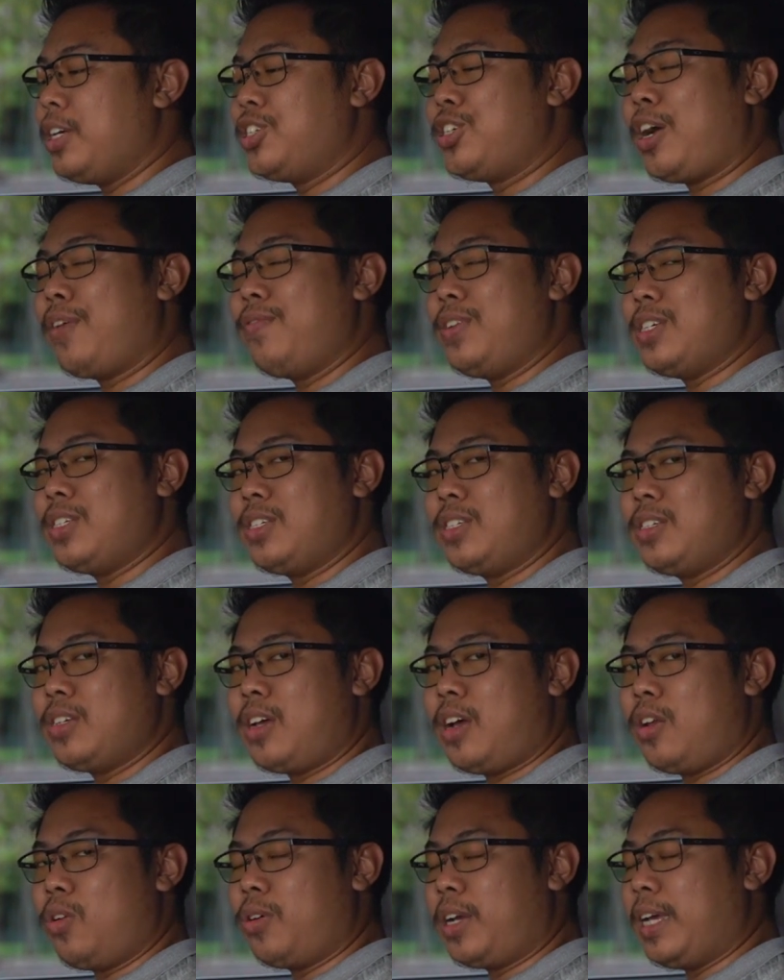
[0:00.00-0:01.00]
shaft is
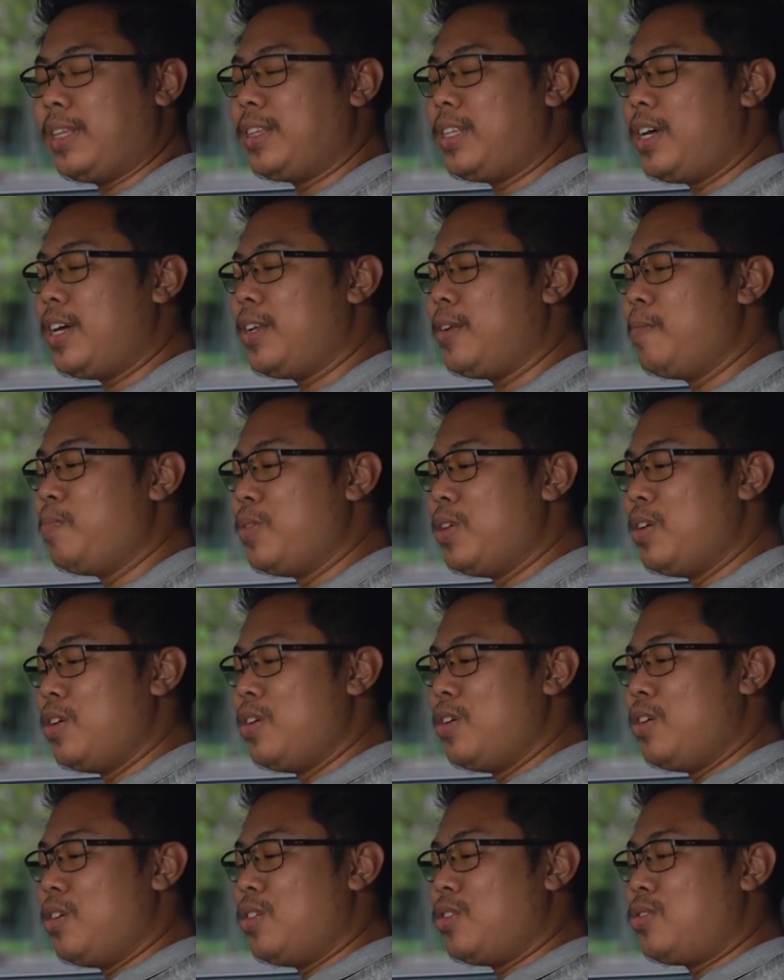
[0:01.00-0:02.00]
located.
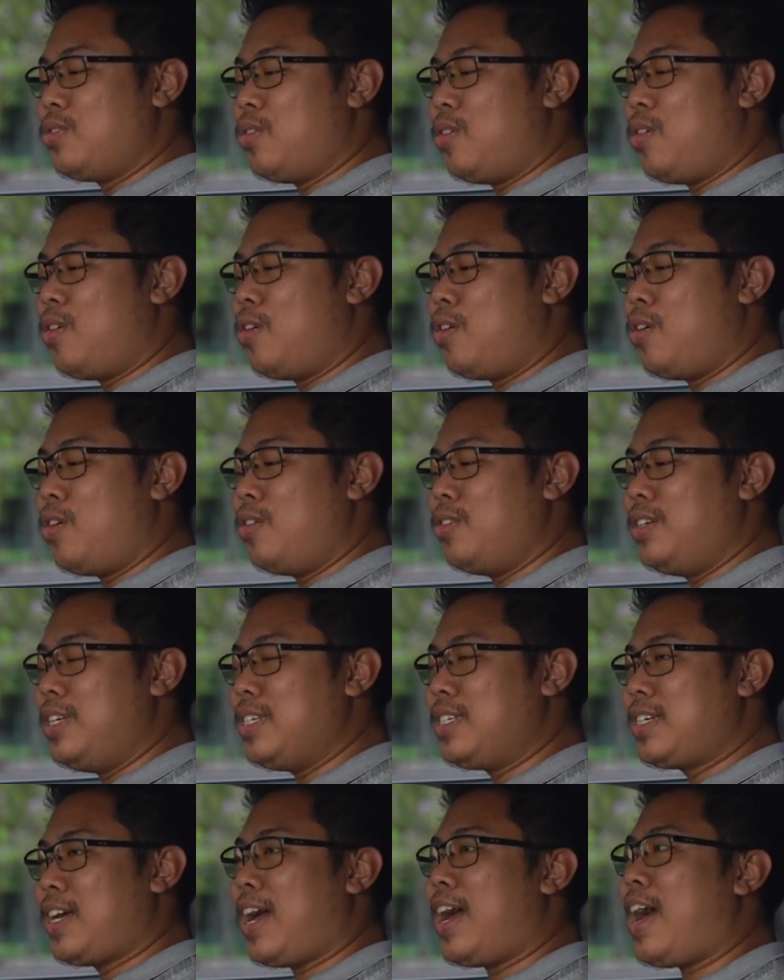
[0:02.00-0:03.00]
So
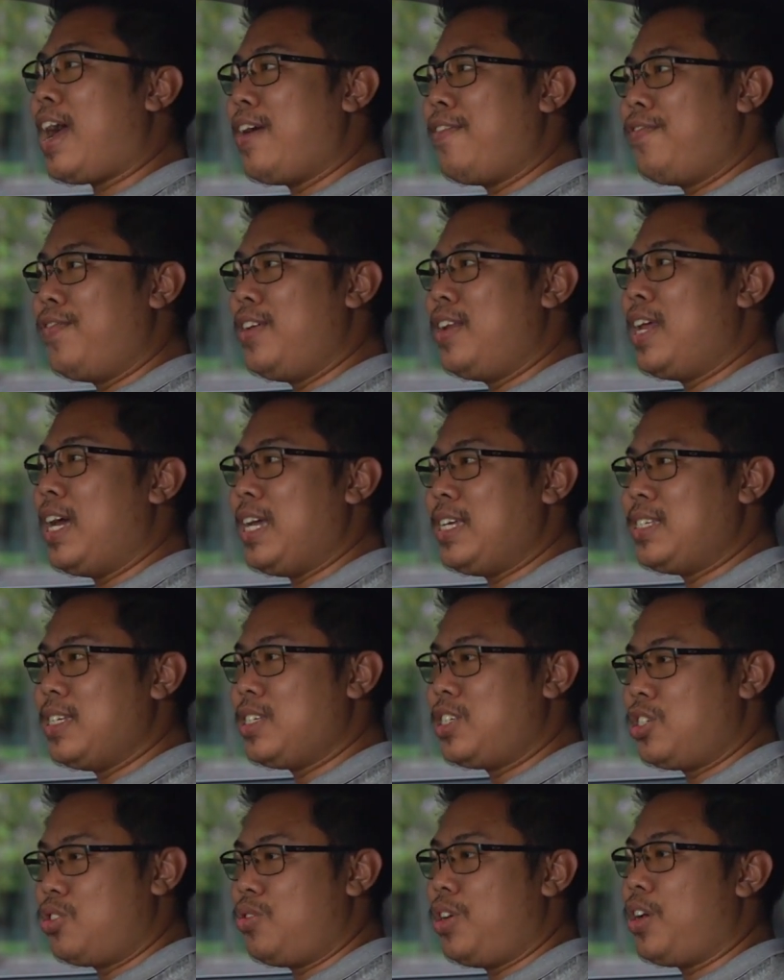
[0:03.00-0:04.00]
this car I feel like is a
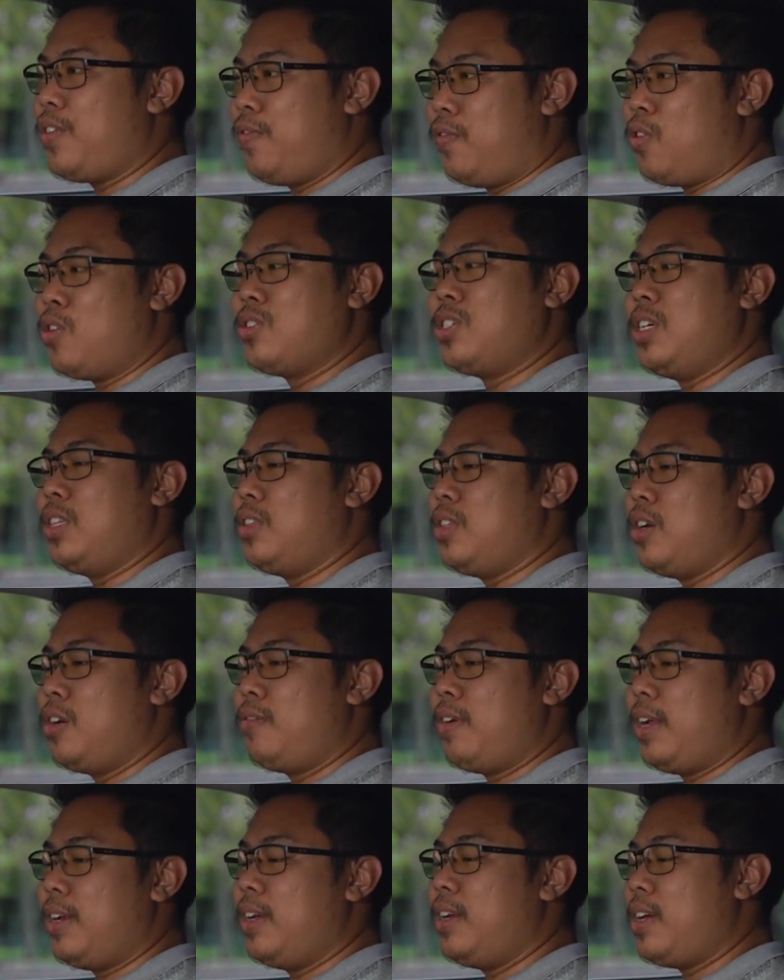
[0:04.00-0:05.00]
strict 4-seater
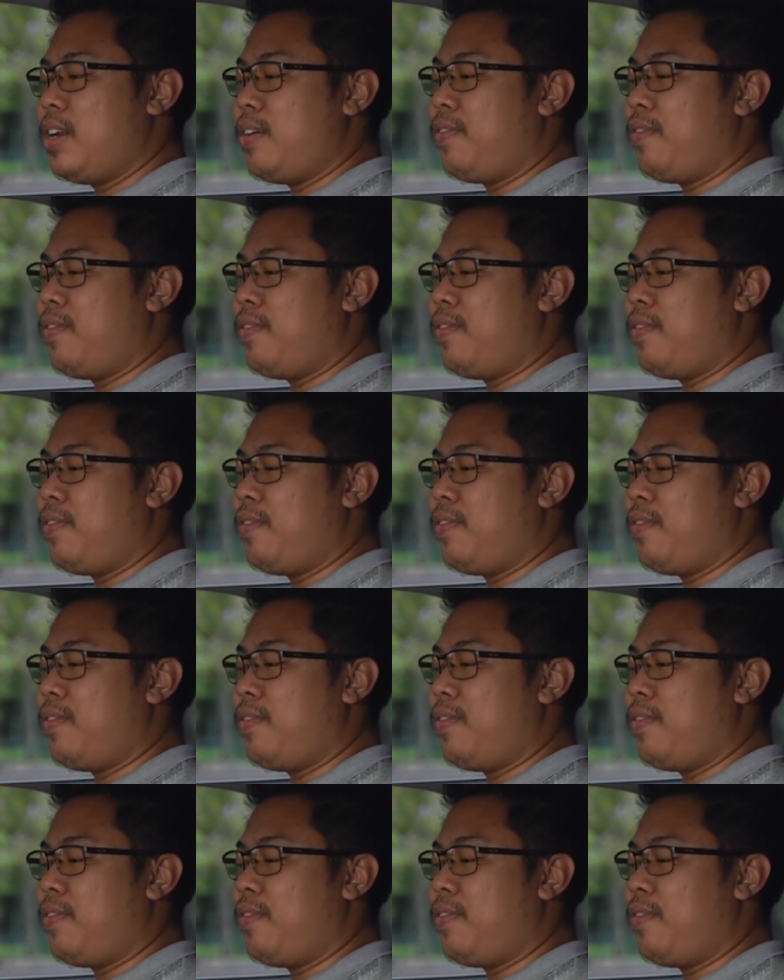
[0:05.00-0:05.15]
rather than